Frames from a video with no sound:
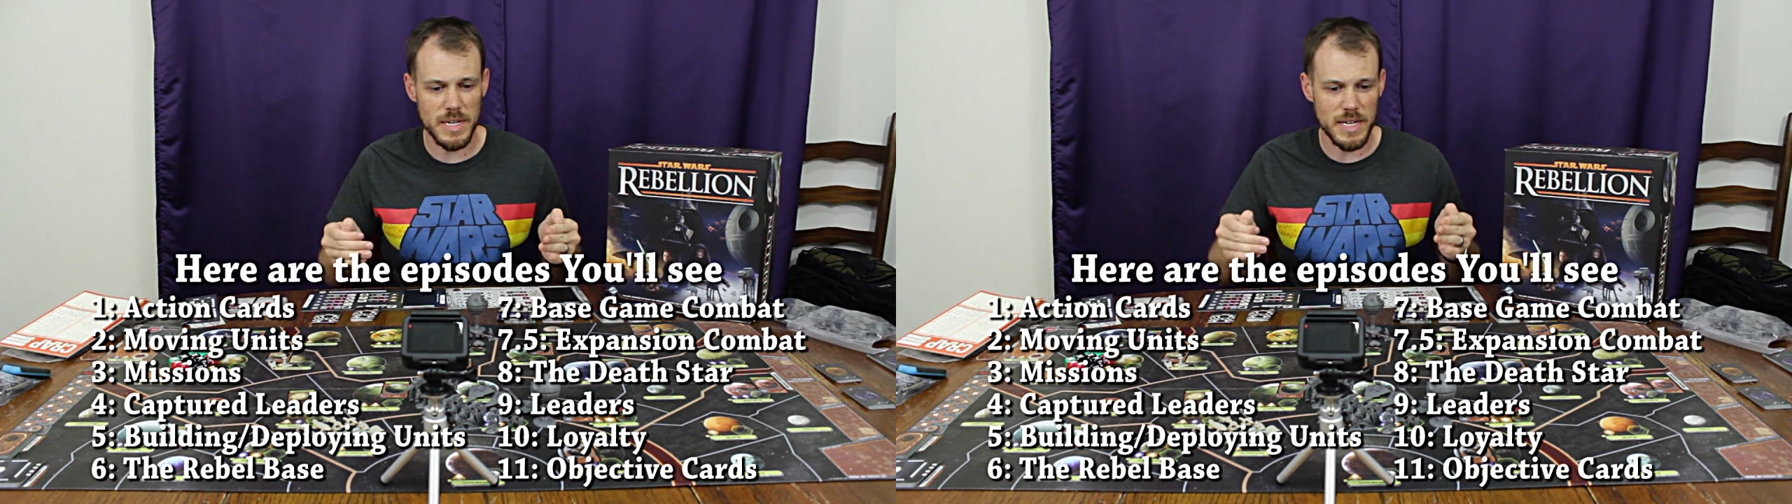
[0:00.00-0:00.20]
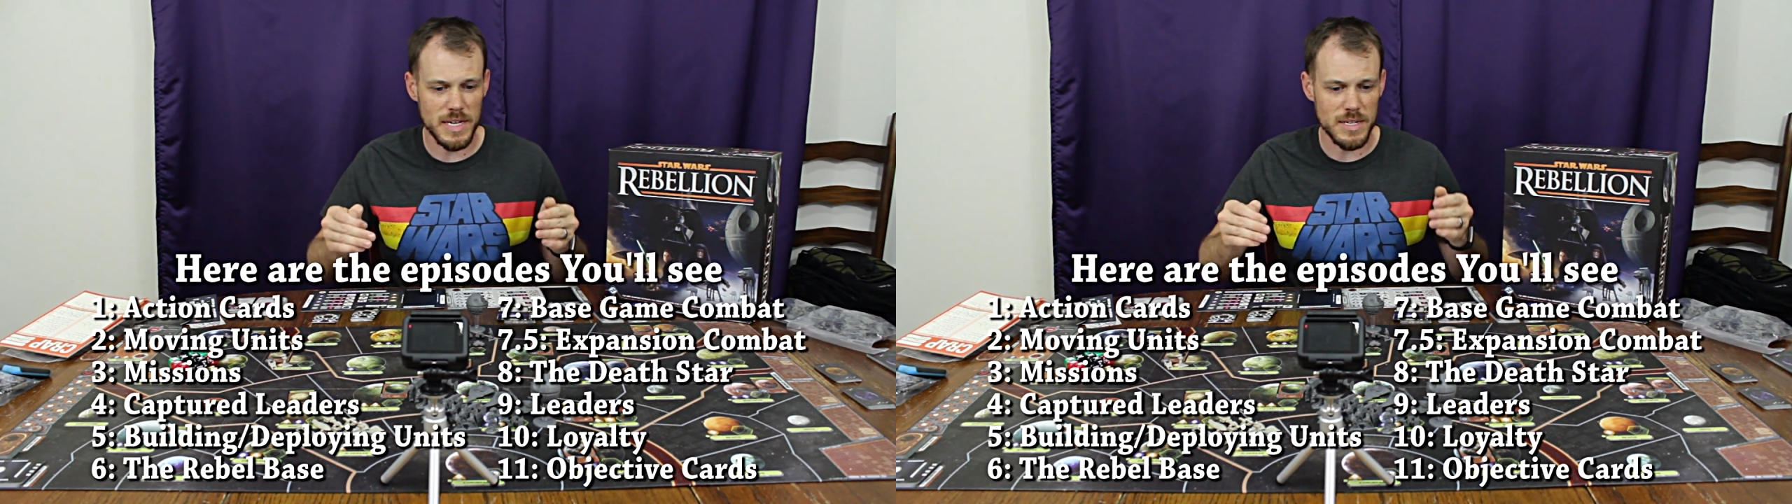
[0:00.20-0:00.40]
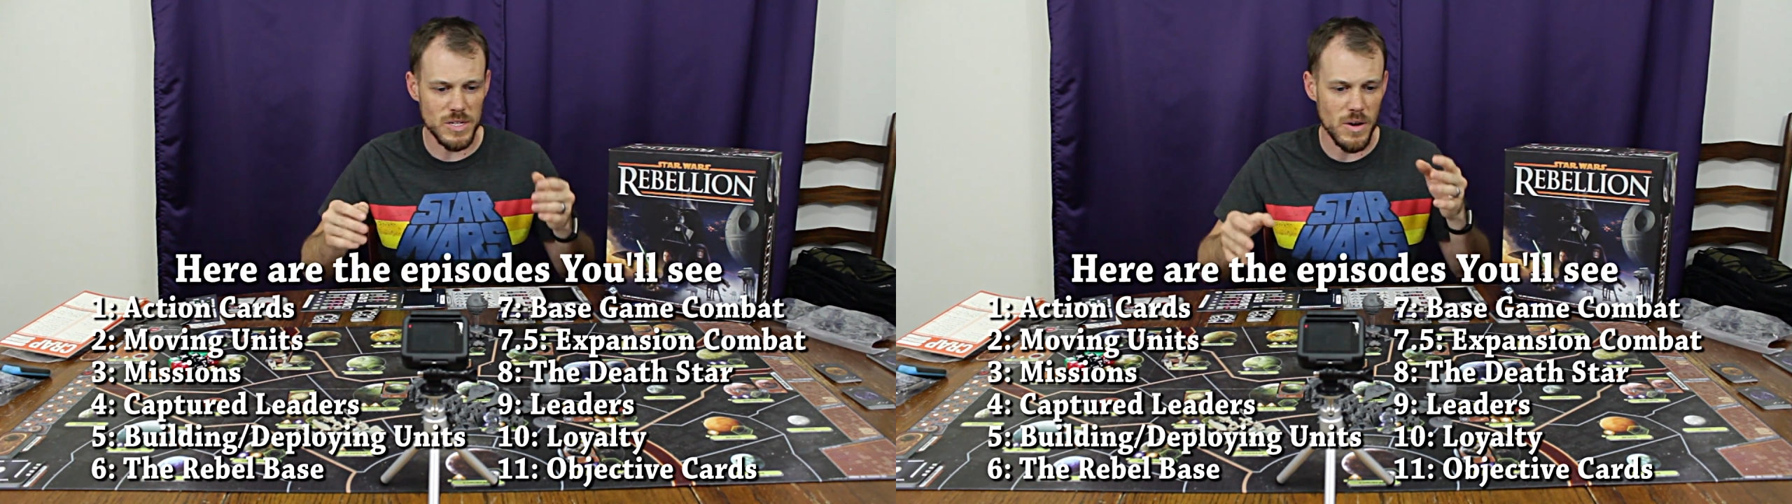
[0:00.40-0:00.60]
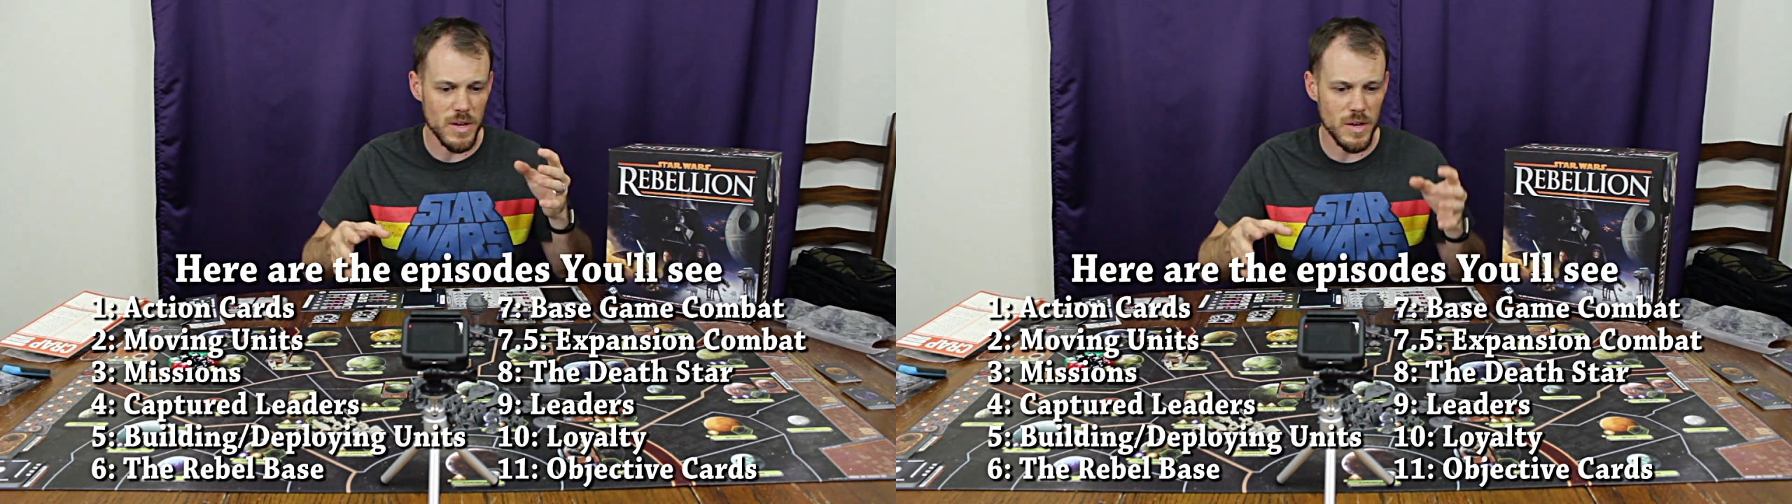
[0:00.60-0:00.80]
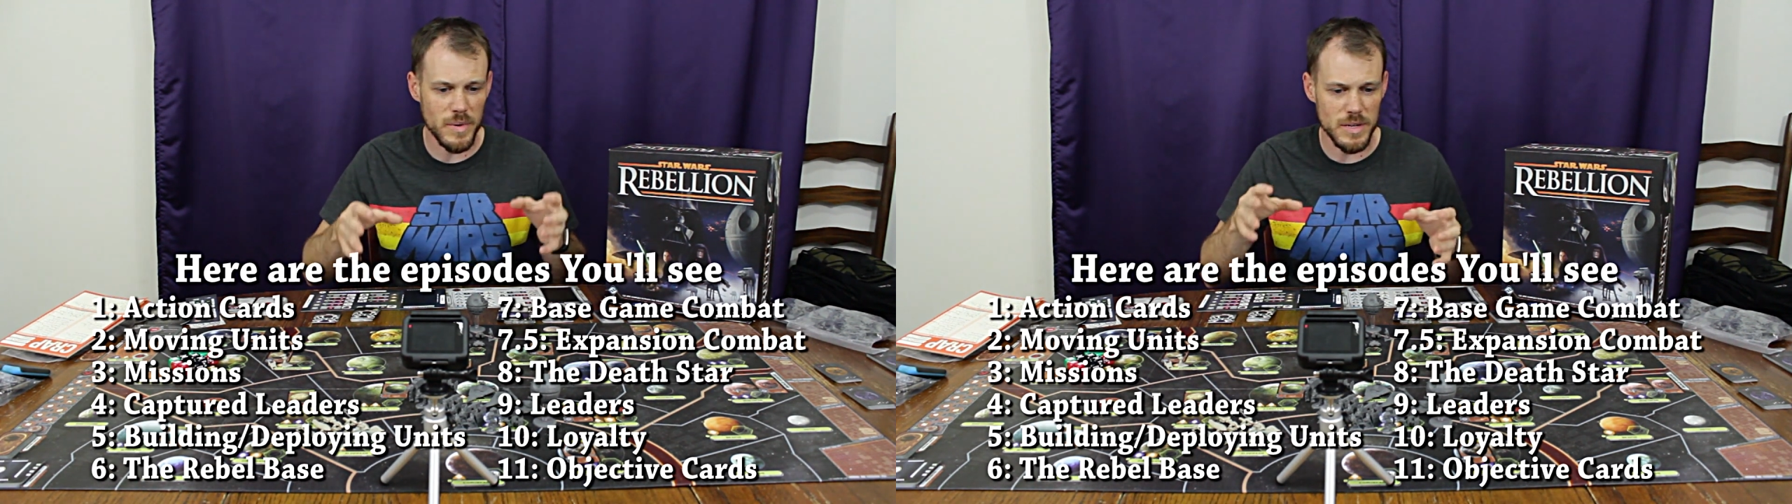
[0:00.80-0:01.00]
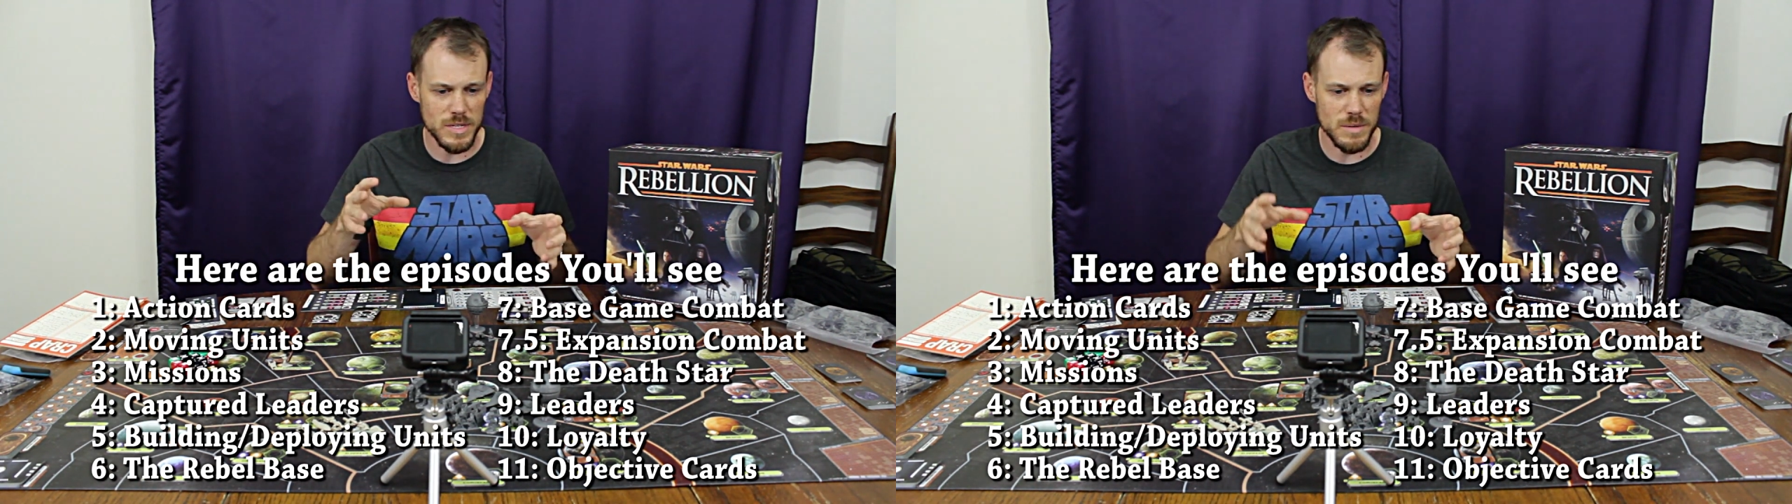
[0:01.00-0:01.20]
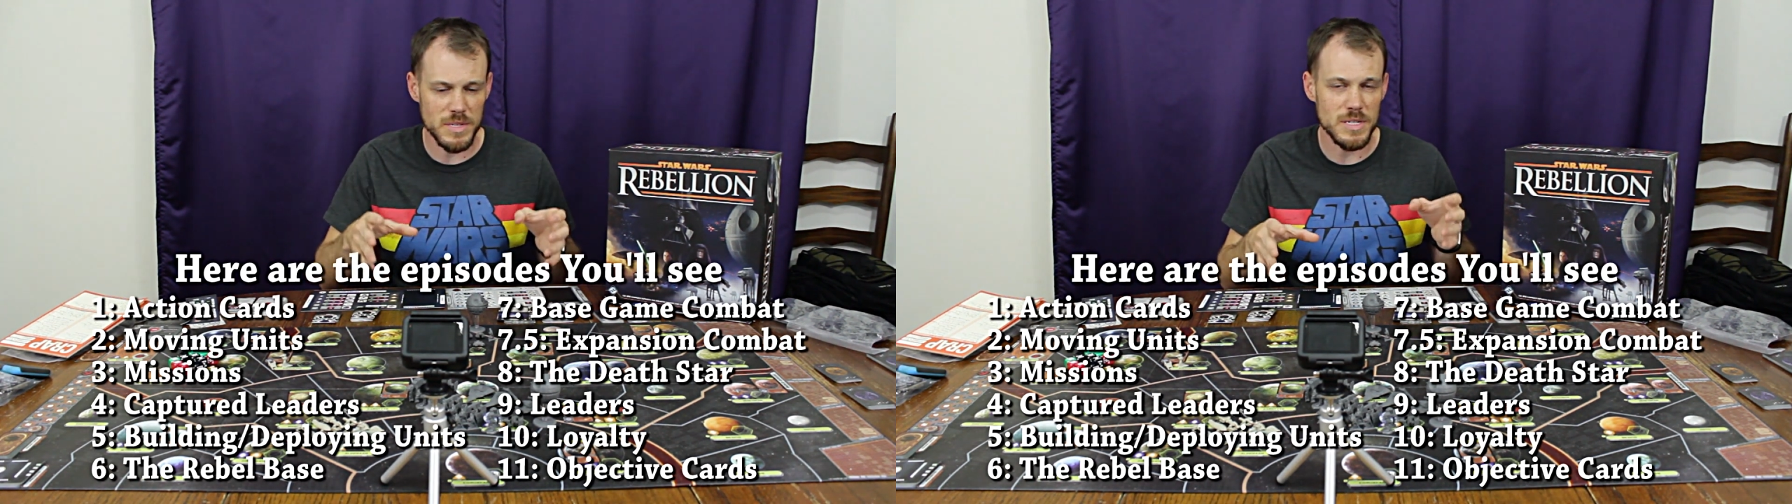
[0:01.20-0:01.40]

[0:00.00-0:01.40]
and talking about some